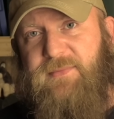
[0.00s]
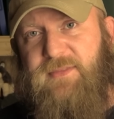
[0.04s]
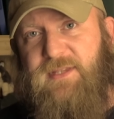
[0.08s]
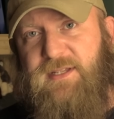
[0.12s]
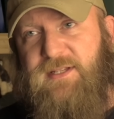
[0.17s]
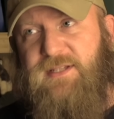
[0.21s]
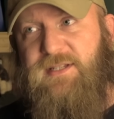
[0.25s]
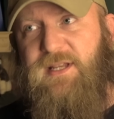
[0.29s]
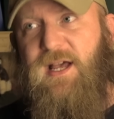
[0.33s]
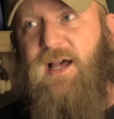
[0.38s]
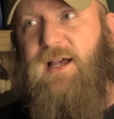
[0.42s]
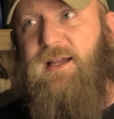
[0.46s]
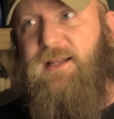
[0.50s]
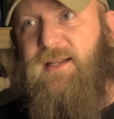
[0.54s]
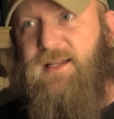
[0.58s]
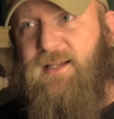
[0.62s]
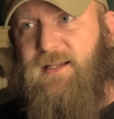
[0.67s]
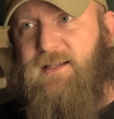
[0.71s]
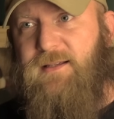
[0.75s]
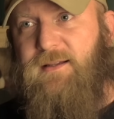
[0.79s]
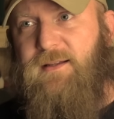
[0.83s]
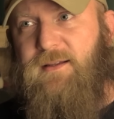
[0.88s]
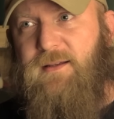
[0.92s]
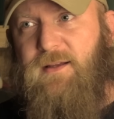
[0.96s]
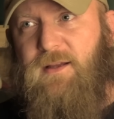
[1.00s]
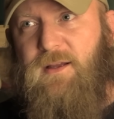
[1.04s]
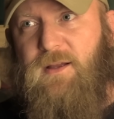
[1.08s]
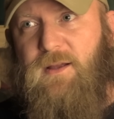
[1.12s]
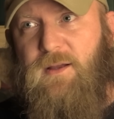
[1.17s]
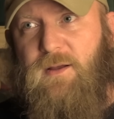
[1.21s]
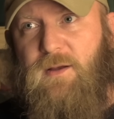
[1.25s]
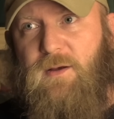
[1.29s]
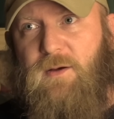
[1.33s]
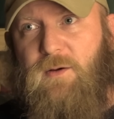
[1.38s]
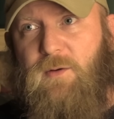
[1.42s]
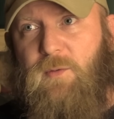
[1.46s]
deciding
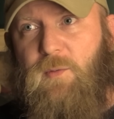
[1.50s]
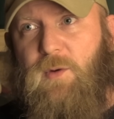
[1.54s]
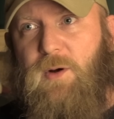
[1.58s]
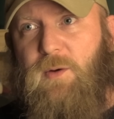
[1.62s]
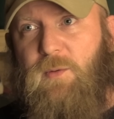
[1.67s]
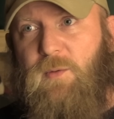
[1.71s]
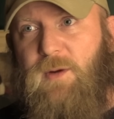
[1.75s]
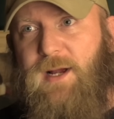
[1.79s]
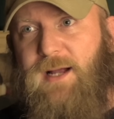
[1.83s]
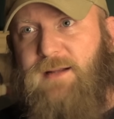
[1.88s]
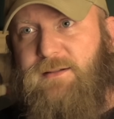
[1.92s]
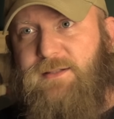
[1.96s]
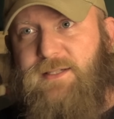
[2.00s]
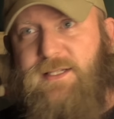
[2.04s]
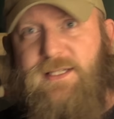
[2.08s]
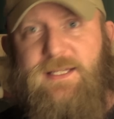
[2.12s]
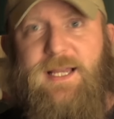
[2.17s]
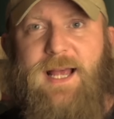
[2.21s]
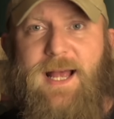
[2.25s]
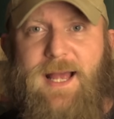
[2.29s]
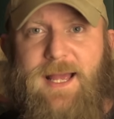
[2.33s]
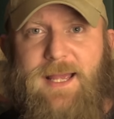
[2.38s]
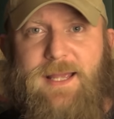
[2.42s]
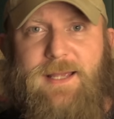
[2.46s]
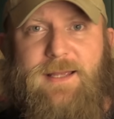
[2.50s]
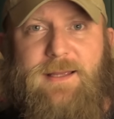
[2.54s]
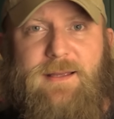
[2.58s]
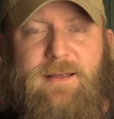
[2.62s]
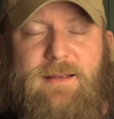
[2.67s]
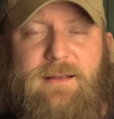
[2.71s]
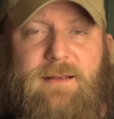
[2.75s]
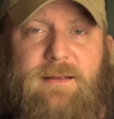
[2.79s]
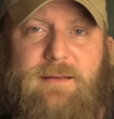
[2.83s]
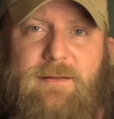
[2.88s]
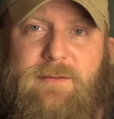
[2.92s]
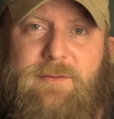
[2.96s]
what route to take
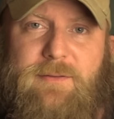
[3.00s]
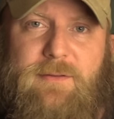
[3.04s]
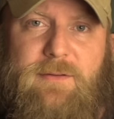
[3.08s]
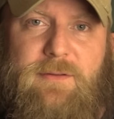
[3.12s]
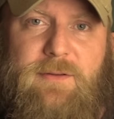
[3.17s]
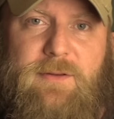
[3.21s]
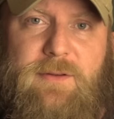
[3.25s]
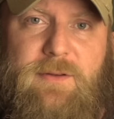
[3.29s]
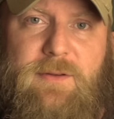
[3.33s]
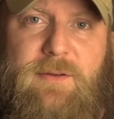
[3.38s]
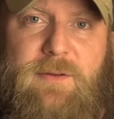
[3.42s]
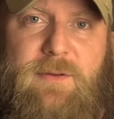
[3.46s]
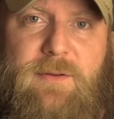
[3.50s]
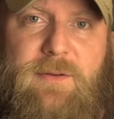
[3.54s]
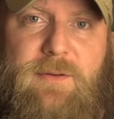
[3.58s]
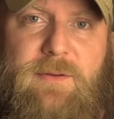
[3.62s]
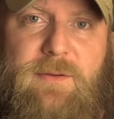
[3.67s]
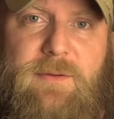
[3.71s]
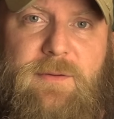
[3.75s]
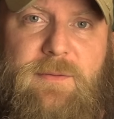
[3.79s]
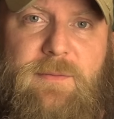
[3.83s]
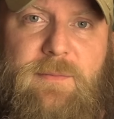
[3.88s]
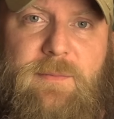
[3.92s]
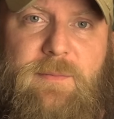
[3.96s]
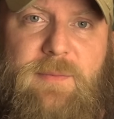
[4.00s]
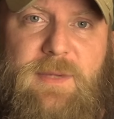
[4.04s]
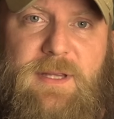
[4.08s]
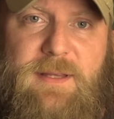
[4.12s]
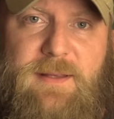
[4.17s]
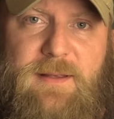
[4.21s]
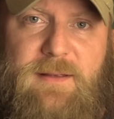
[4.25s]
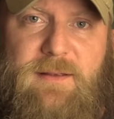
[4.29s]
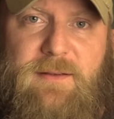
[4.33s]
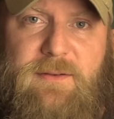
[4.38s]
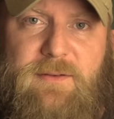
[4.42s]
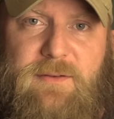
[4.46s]

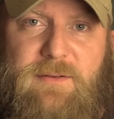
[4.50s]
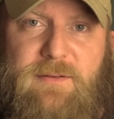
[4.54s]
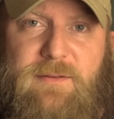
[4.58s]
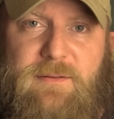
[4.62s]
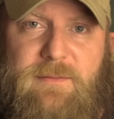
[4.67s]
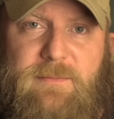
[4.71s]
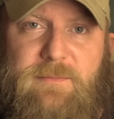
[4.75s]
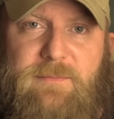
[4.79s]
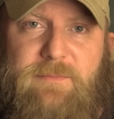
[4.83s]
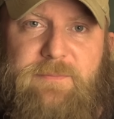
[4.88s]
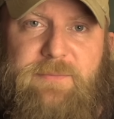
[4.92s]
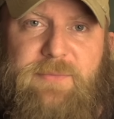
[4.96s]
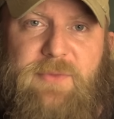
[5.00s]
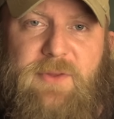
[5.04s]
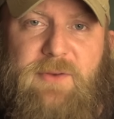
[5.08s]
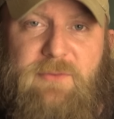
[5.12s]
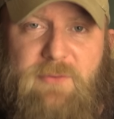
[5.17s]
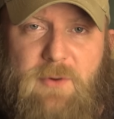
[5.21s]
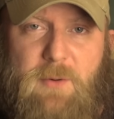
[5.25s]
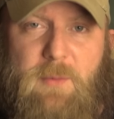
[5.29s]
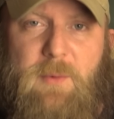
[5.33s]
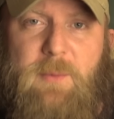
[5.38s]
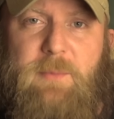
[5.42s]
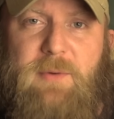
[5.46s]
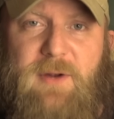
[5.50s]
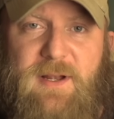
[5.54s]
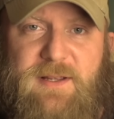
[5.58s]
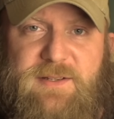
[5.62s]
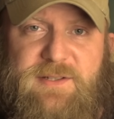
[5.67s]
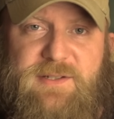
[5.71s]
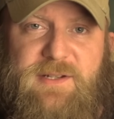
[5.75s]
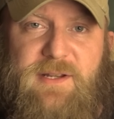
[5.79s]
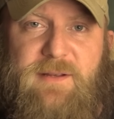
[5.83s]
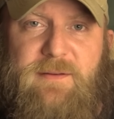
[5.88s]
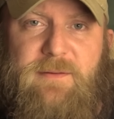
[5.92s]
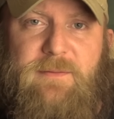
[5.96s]
because the former
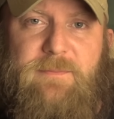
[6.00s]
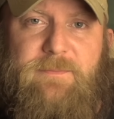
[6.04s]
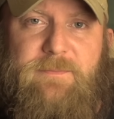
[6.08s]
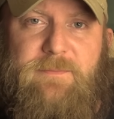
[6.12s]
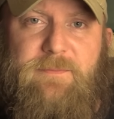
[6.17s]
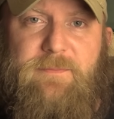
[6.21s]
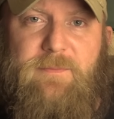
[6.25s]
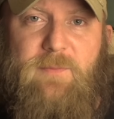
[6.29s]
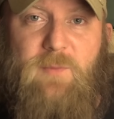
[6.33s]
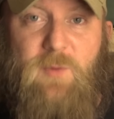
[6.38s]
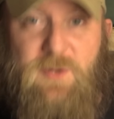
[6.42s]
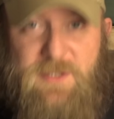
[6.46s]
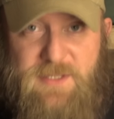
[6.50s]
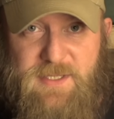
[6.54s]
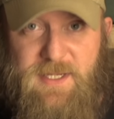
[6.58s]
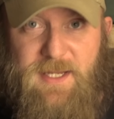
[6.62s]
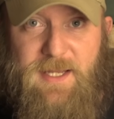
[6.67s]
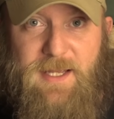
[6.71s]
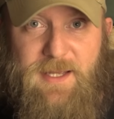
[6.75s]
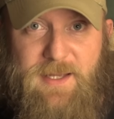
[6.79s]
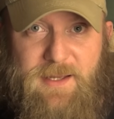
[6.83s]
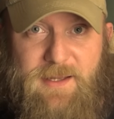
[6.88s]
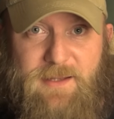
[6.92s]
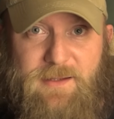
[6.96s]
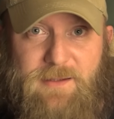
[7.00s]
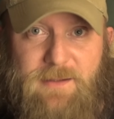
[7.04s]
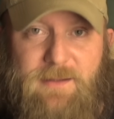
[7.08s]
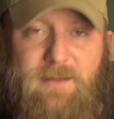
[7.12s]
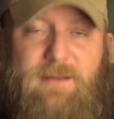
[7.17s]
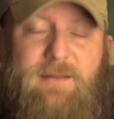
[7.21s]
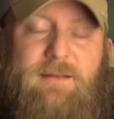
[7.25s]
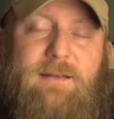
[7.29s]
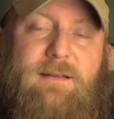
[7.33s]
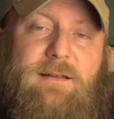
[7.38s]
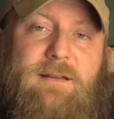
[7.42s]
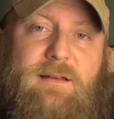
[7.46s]
president, once again,
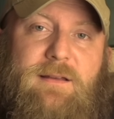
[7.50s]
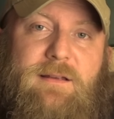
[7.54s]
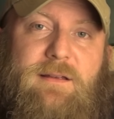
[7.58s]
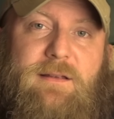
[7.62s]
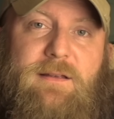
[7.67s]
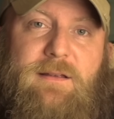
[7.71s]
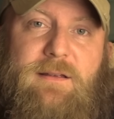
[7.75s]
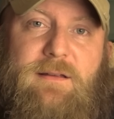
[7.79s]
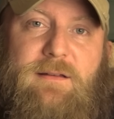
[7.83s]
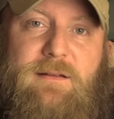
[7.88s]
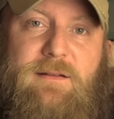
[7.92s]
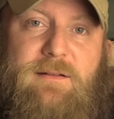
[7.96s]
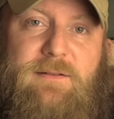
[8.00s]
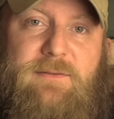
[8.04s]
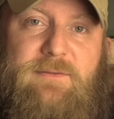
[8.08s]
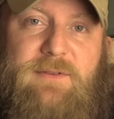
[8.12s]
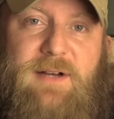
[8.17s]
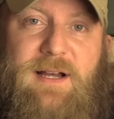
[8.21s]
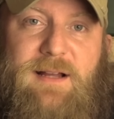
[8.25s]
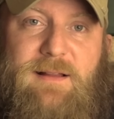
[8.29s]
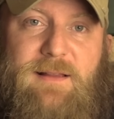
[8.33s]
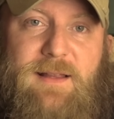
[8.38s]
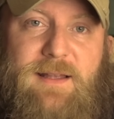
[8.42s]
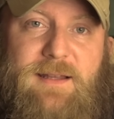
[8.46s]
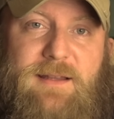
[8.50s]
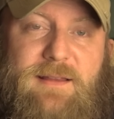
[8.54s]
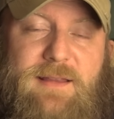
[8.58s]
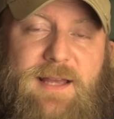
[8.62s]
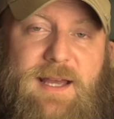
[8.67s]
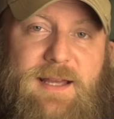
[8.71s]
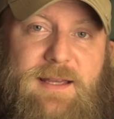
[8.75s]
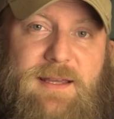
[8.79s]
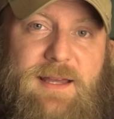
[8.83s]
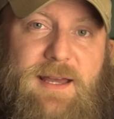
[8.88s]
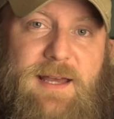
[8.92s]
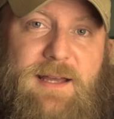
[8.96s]
violated
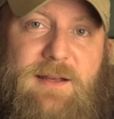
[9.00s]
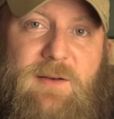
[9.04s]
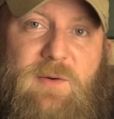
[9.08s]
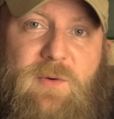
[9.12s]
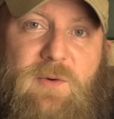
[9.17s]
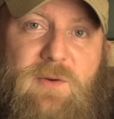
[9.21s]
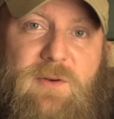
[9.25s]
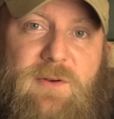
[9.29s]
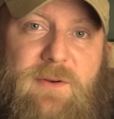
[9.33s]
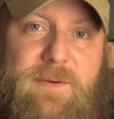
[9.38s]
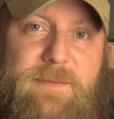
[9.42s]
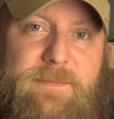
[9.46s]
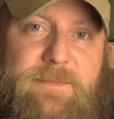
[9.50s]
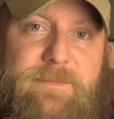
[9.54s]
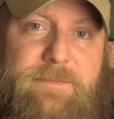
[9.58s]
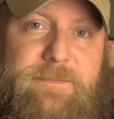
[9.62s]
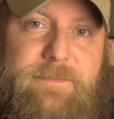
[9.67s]
that gag order.